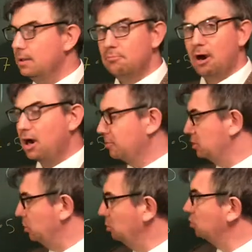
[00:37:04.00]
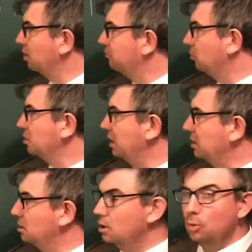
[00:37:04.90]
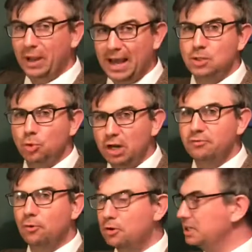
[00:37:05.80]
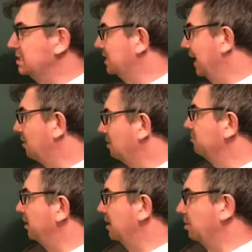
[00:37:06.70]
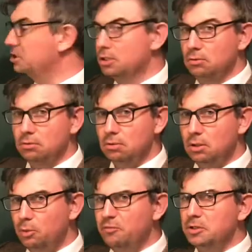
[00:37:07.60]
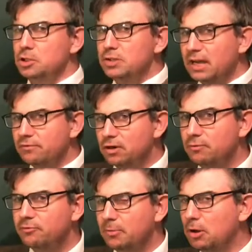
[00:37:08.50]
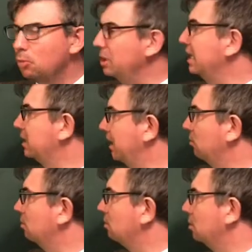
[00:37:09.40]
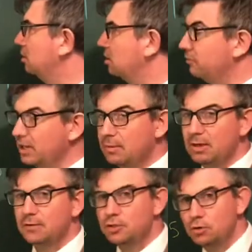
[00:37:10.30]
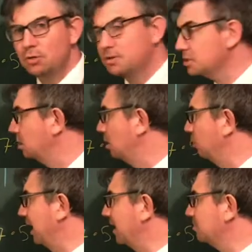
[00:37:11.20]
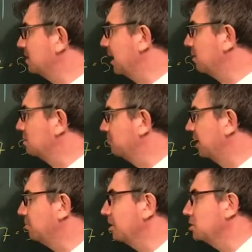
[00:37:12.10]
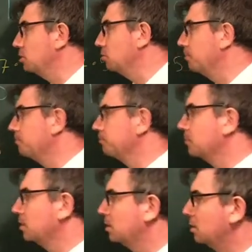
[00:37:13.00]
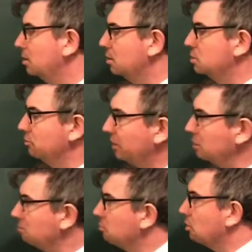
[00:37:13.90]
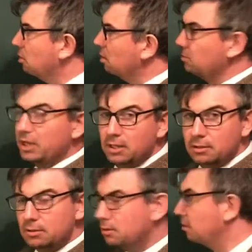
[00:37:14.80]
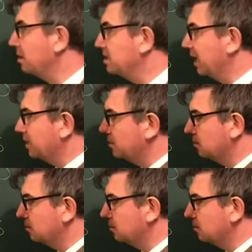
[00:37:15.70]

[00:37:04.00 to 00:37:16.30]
mark between 1 and 14, we add 1 and 14 together and divide it by 2. We've been doing that for about a week now. To find the middle of two numbers, we add them together, divided by 2. So if I number all my data,